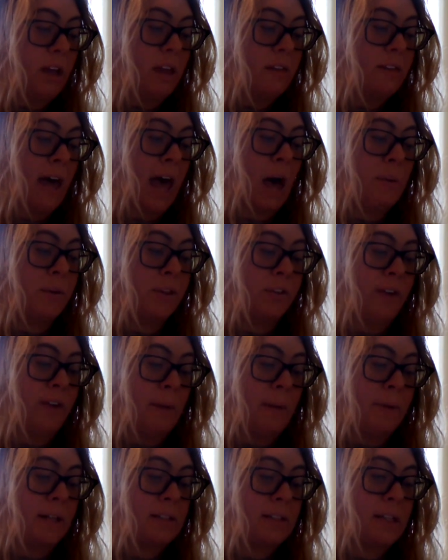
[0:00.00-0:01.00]
The hell with the
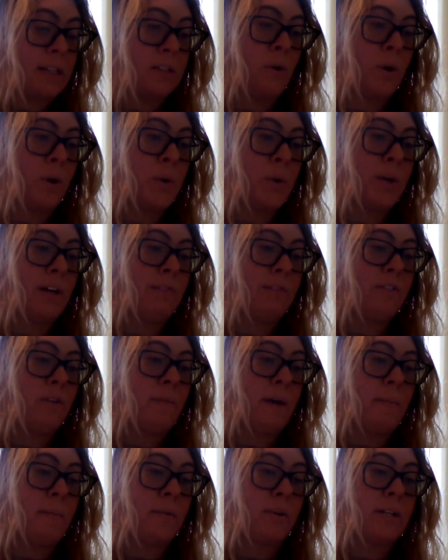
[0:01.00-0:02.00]
rabbits. That's all you can ever
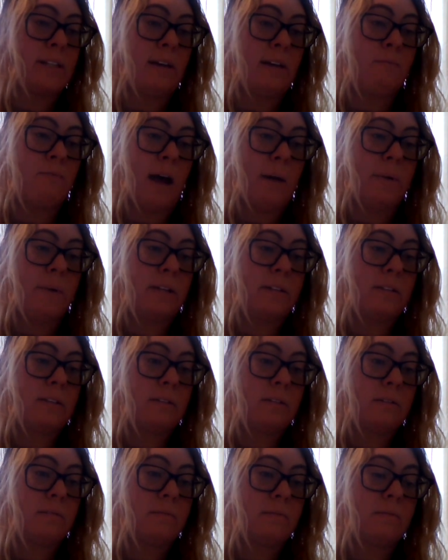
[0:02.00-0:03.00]
remember is them rabbits.
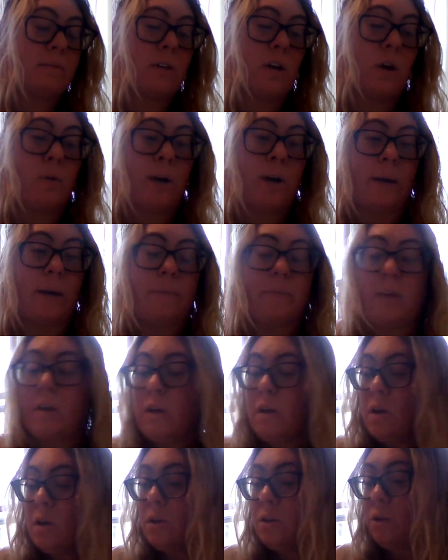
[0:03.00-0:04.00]
Okay.
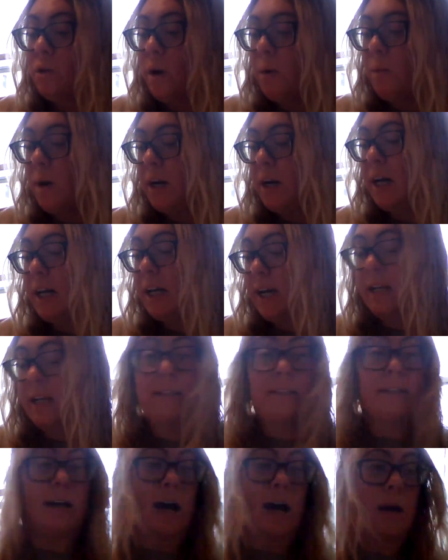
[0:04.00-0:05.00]
So I want to, again,
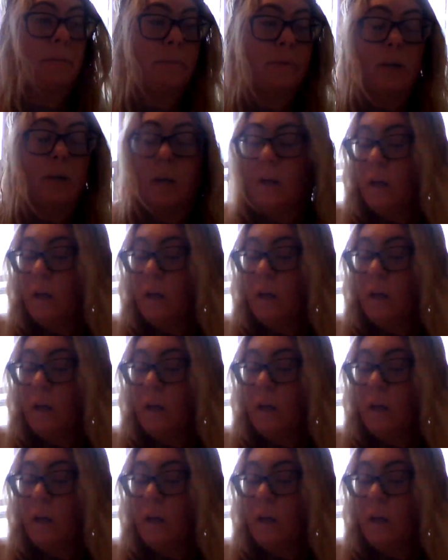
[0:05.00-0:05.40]
stop.